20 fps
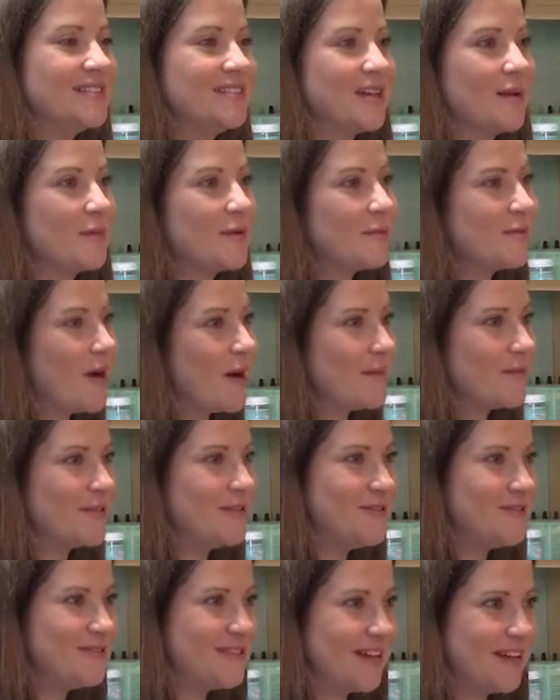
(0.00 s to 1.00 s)
Summer
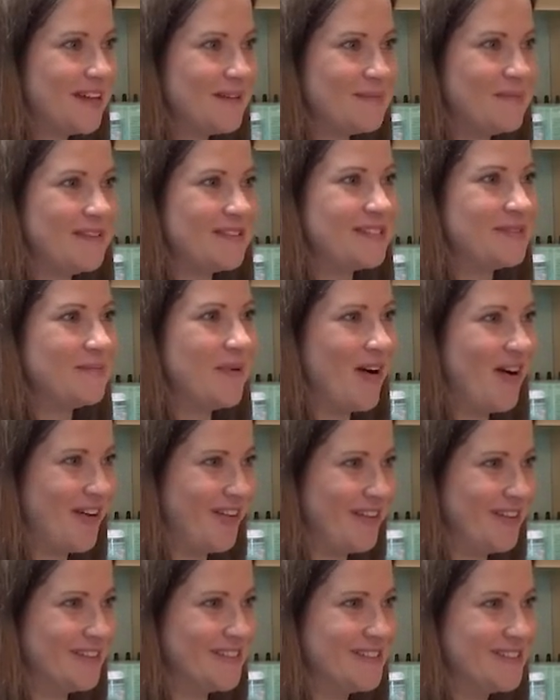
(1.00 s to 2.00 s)
barbecue time is upon
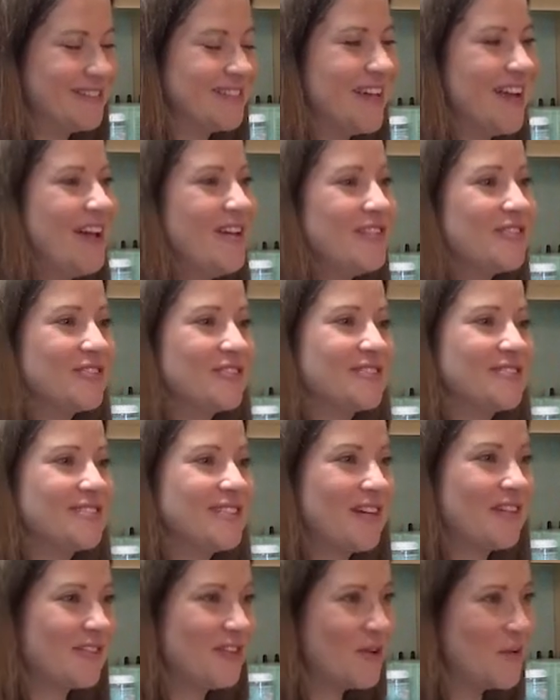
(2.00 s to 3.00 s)
us. There's
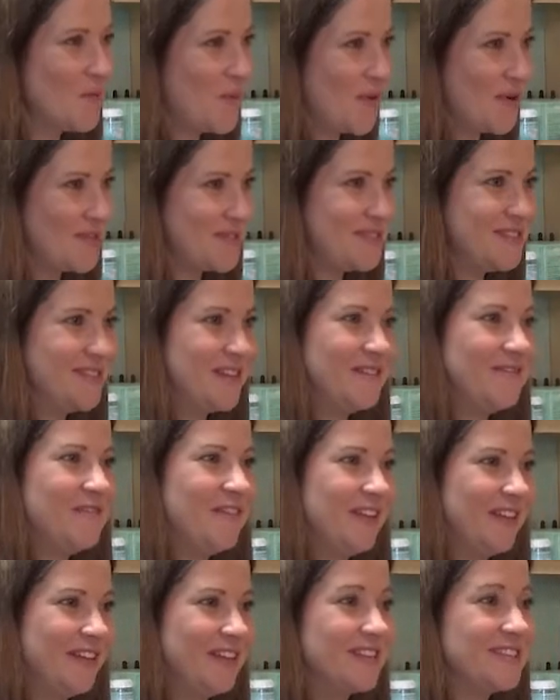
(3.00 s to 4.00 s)
nothing worse than
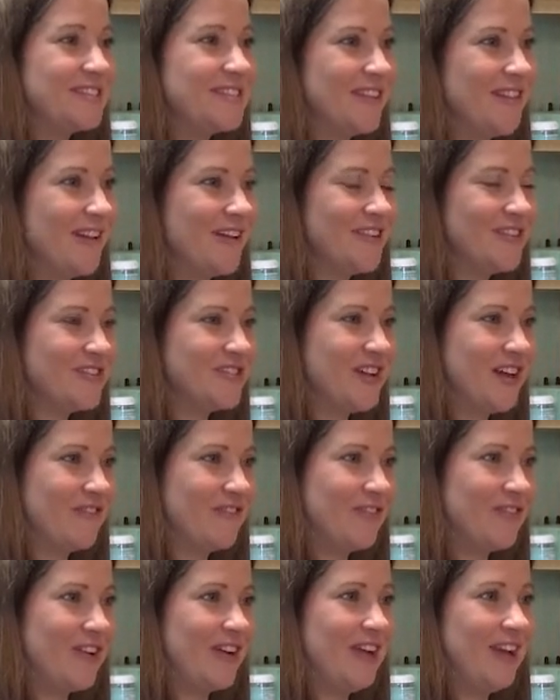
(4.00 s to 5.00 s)
feeling sluggish
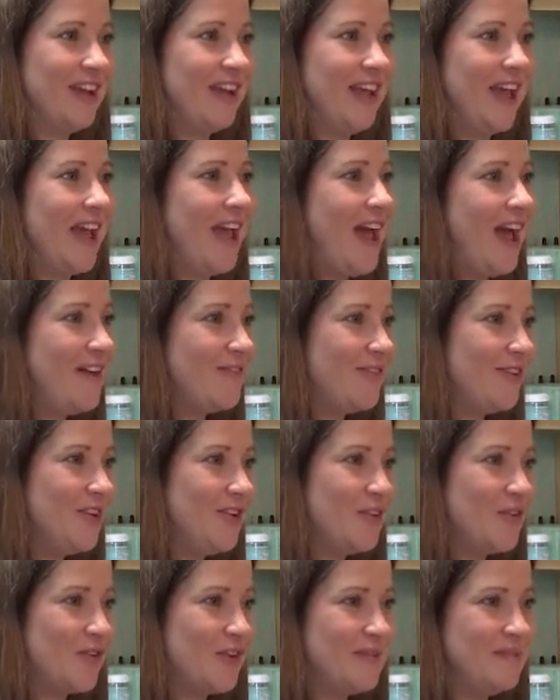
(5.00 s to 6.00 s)
after eating a heavy,
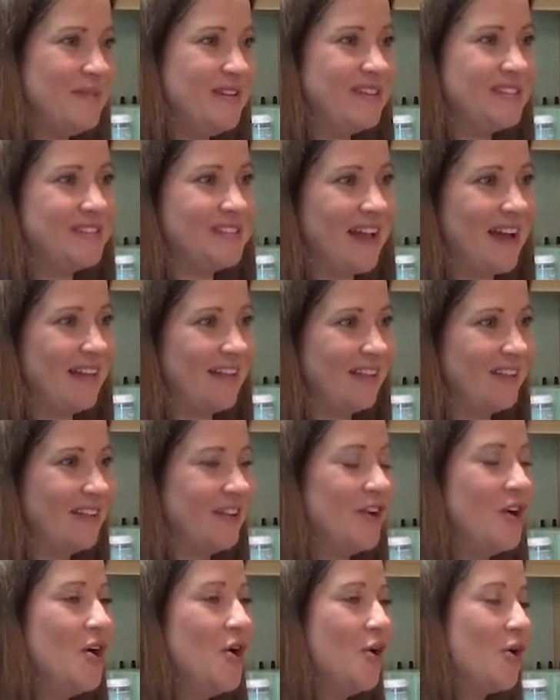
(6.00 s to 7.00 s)
creamy salad
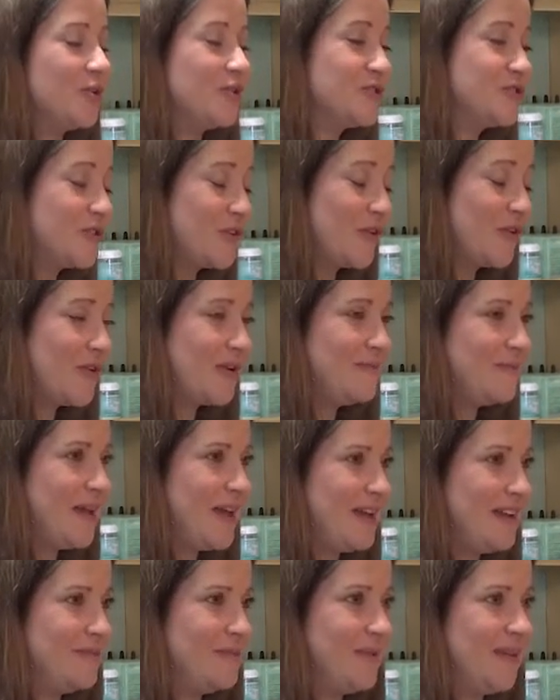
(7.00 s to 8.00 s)
or sugary
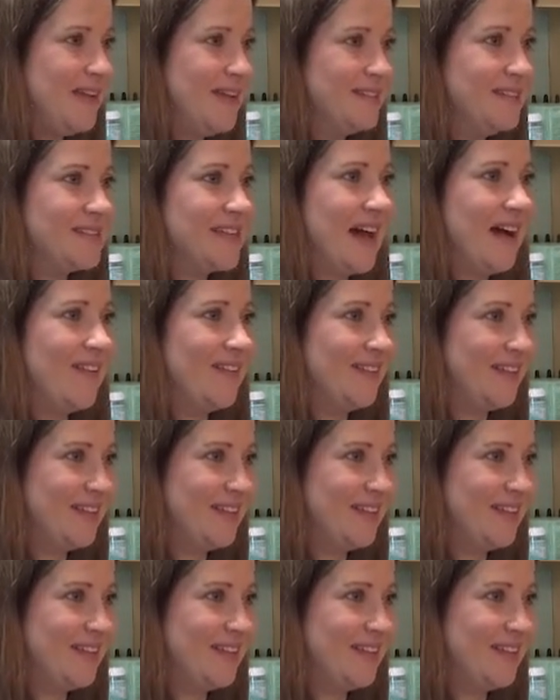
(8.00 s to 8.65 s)
baked beans out in